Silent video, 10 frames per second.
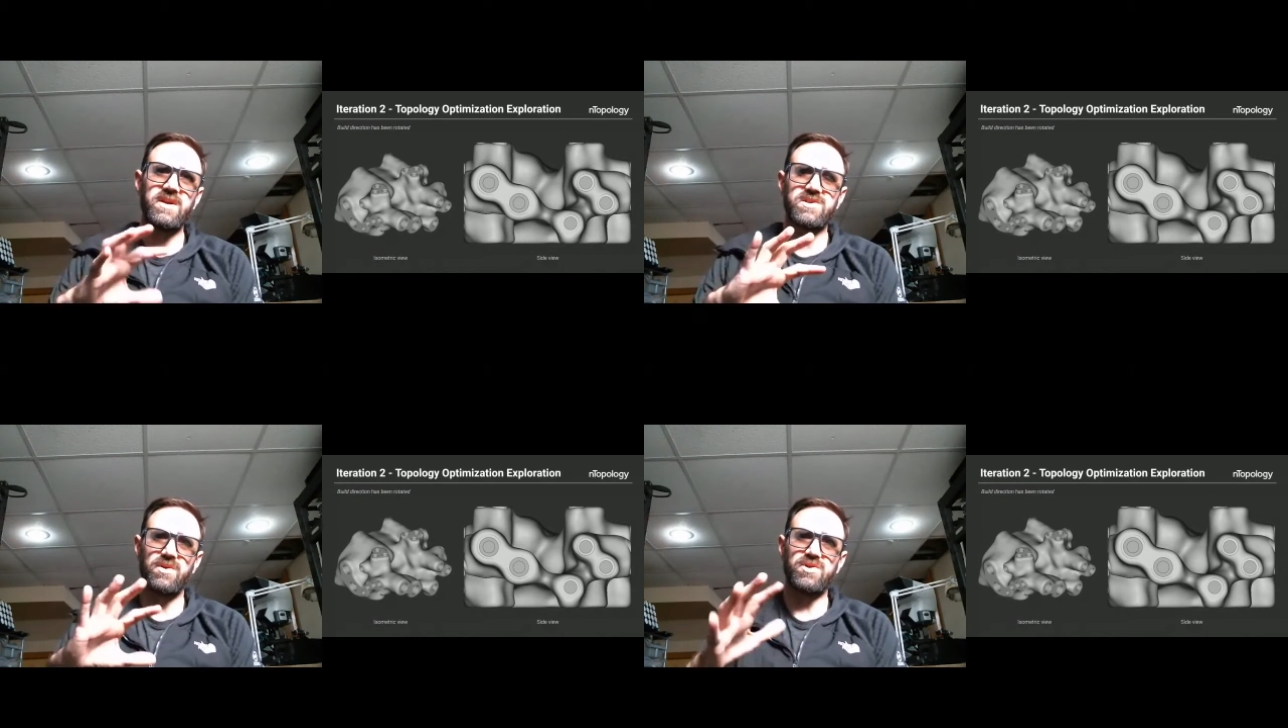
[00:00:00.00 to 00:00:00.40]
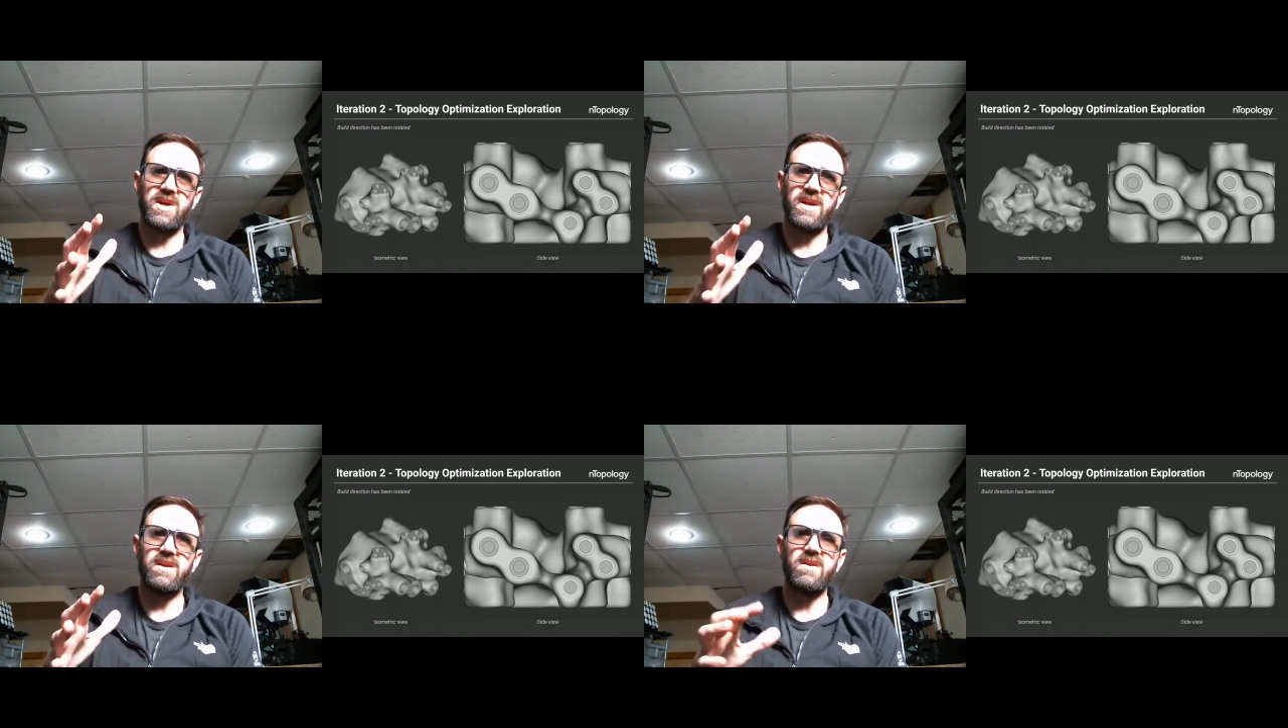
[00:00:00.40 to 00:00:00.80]

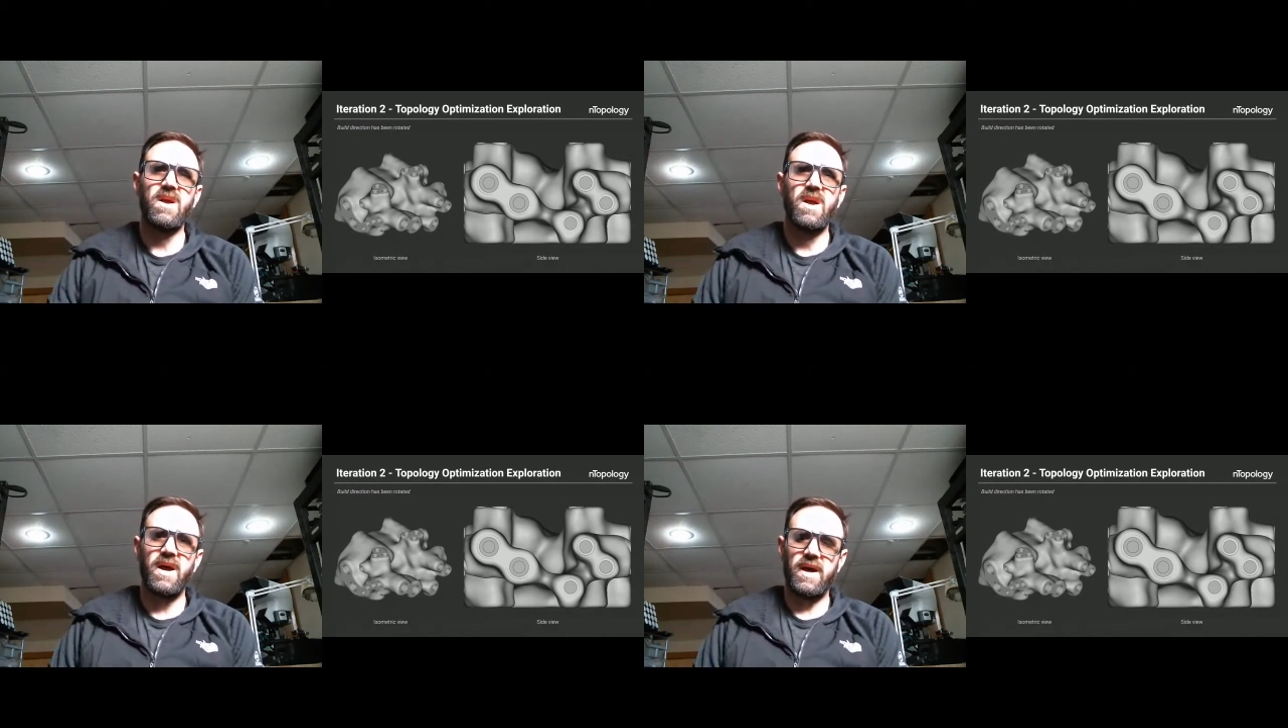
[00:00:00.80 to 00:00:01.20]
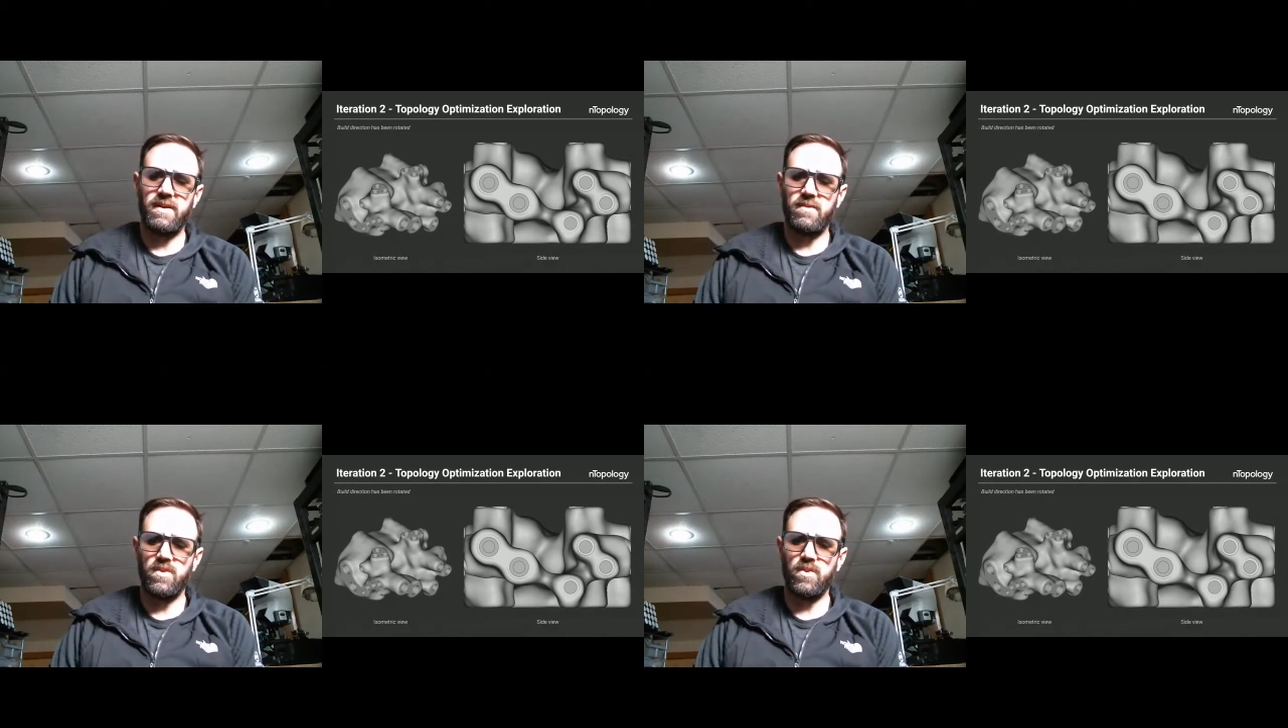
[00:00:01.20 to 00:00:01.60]
associated
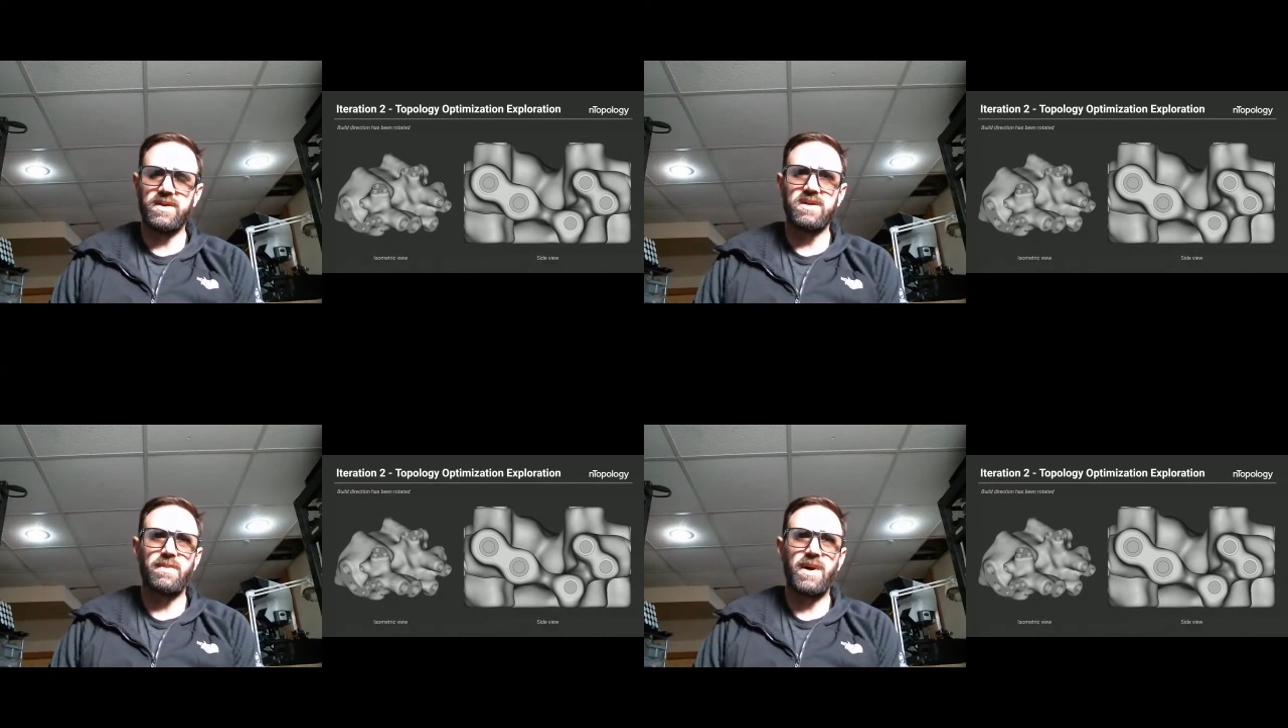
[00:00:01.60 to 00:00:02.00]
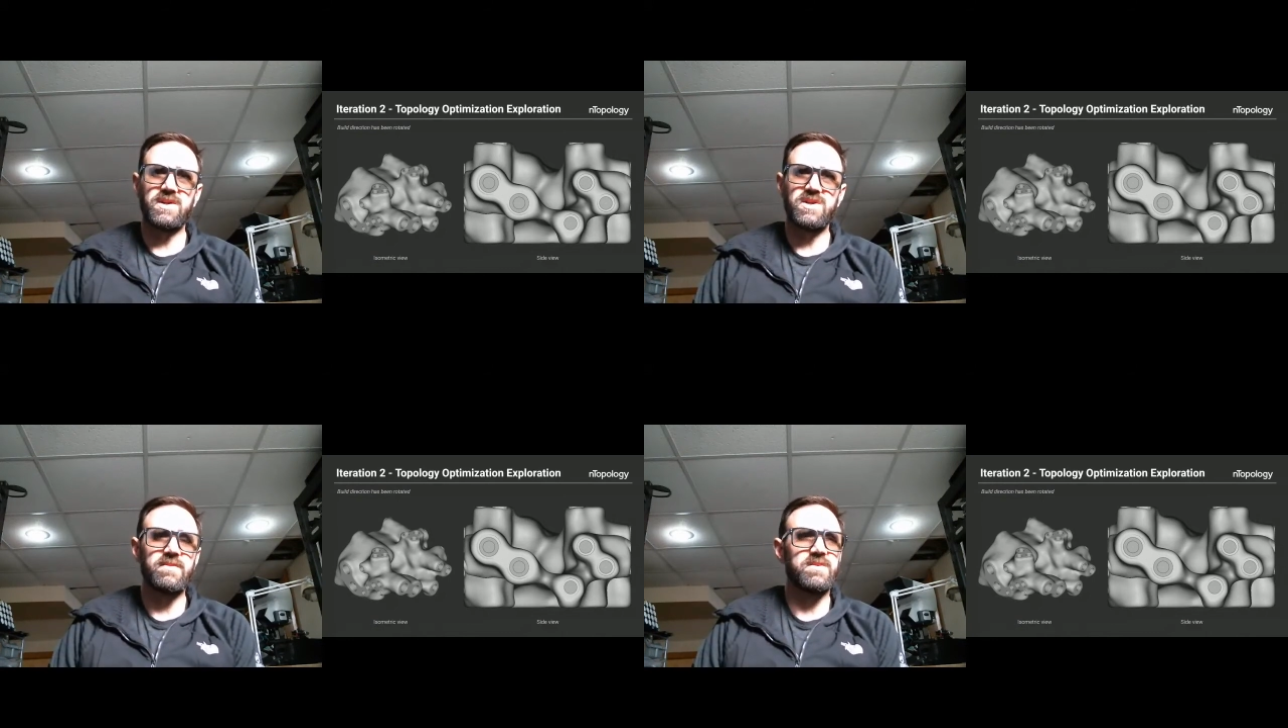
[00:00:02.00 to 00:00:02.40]
with the
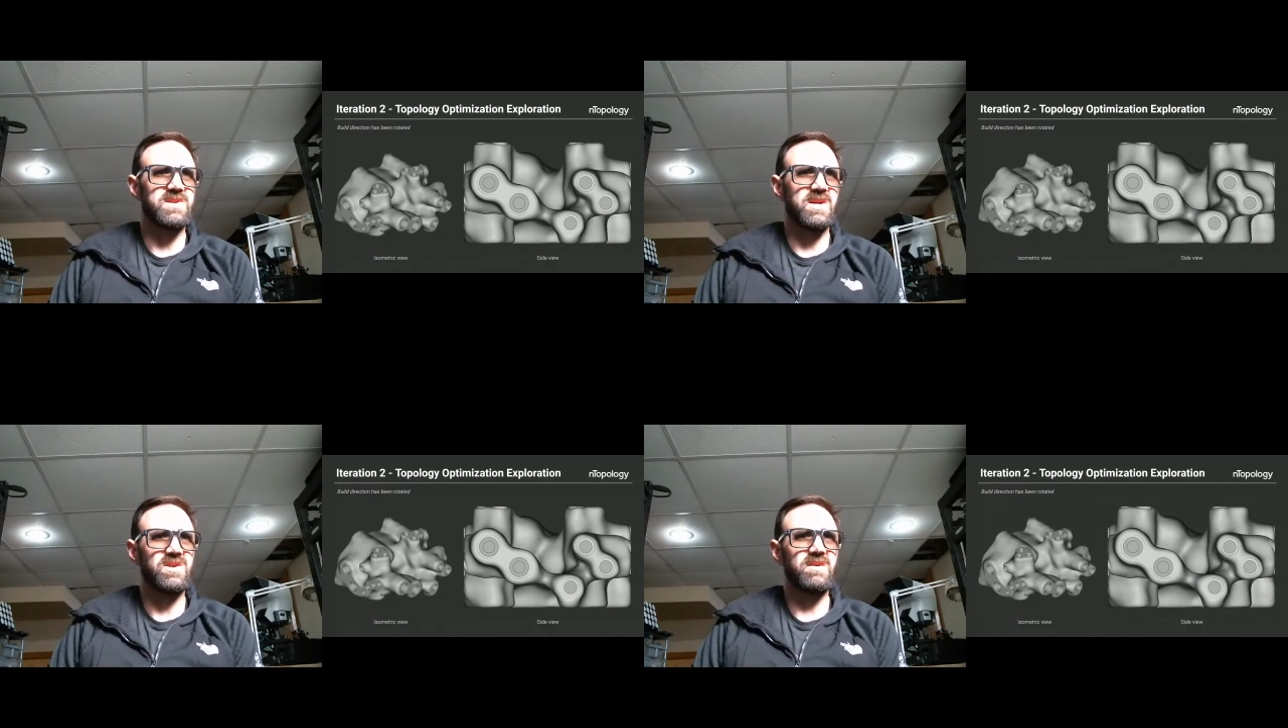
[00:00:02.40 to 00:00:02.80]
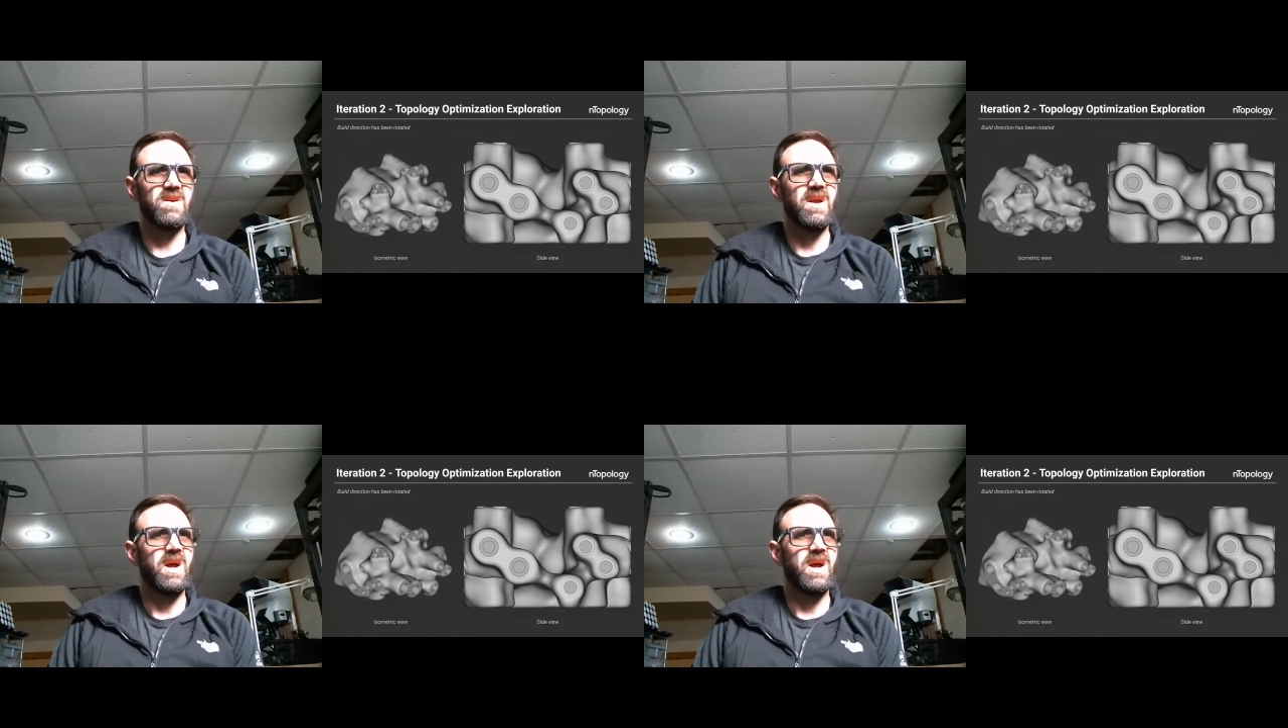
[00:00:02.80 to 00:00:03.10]
topology optimization.